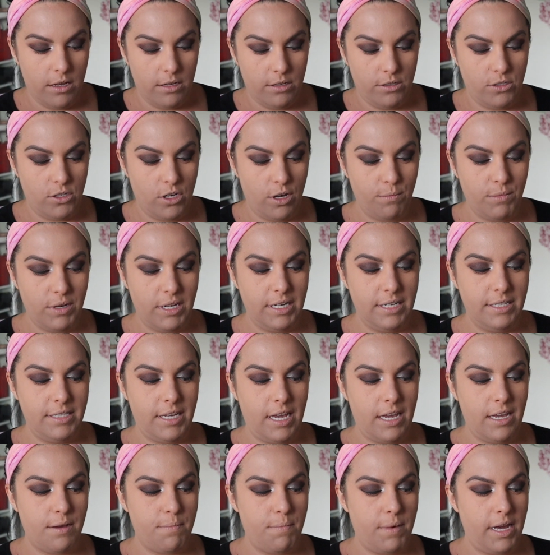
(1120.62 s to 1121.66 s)
So I'm going to
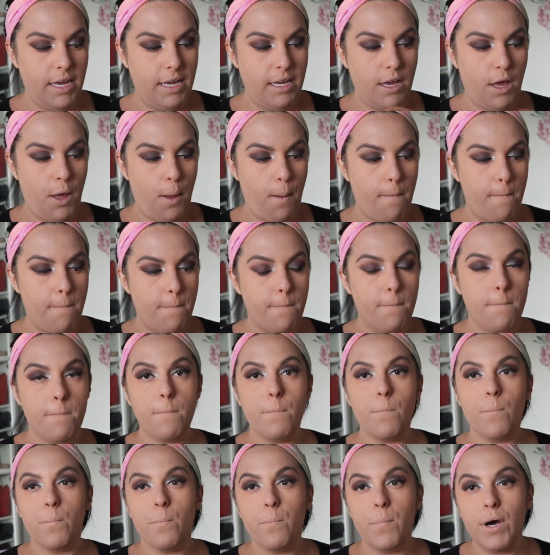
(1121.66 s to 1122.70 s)
take my
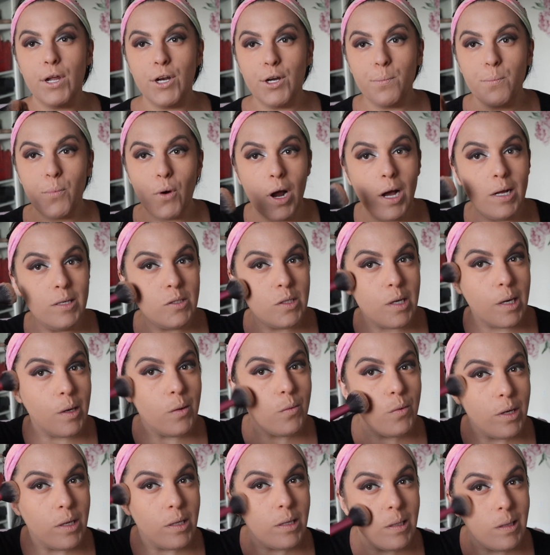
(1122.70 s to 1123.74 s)
butter bronzer. I
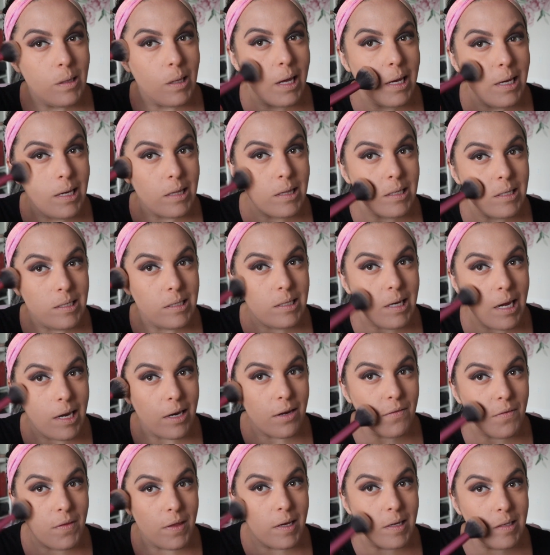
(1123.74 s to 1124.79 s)
really like the shade
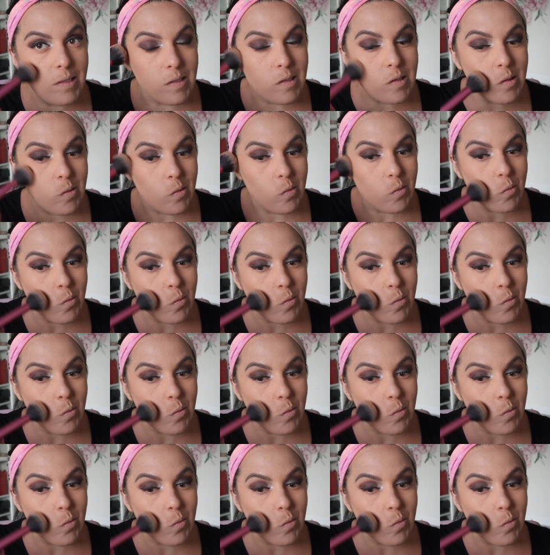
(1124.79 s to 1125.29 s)
of this.